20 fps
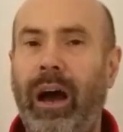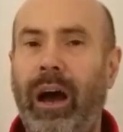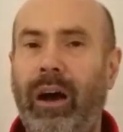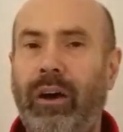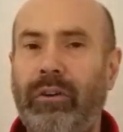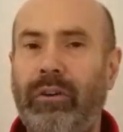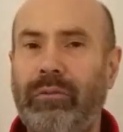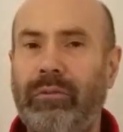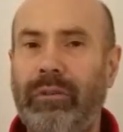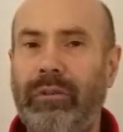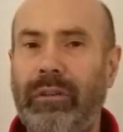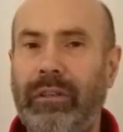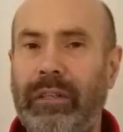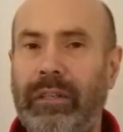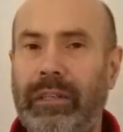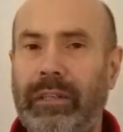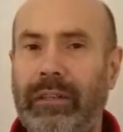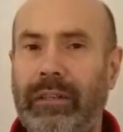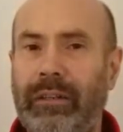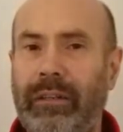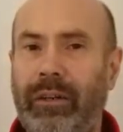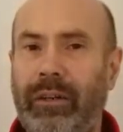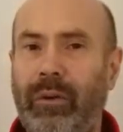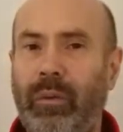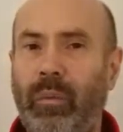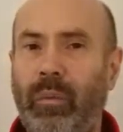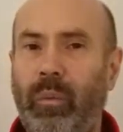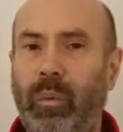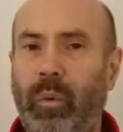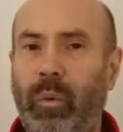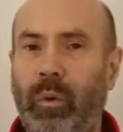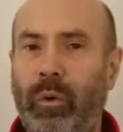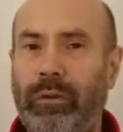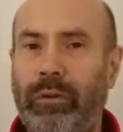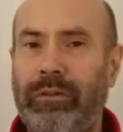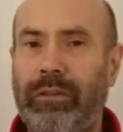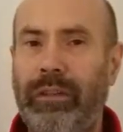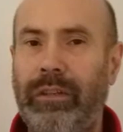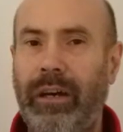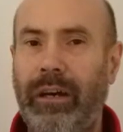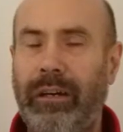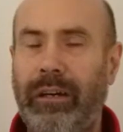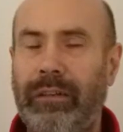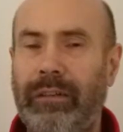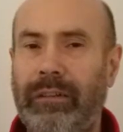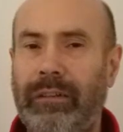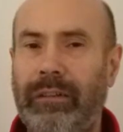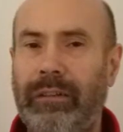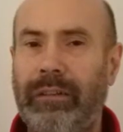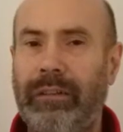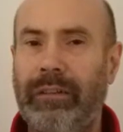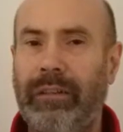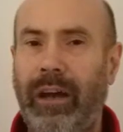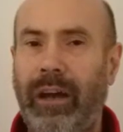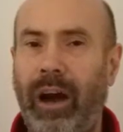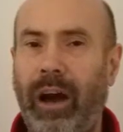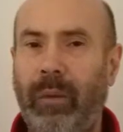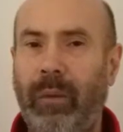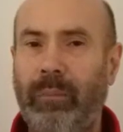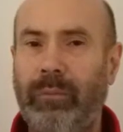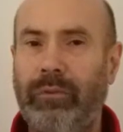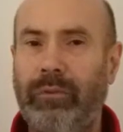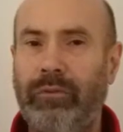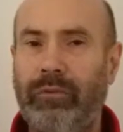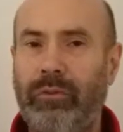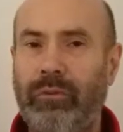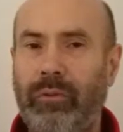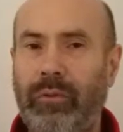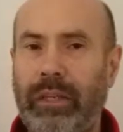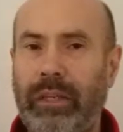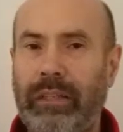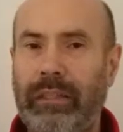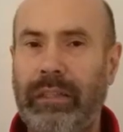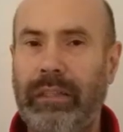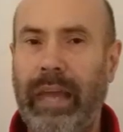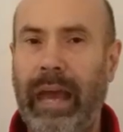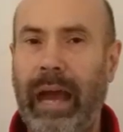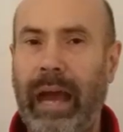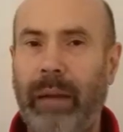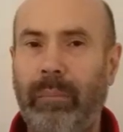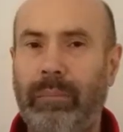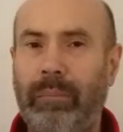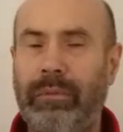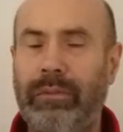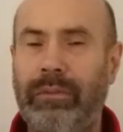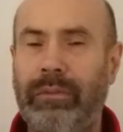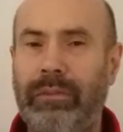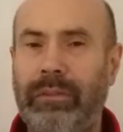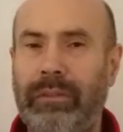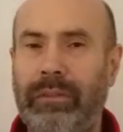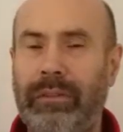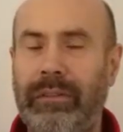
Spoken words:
Only water comes through these gaps.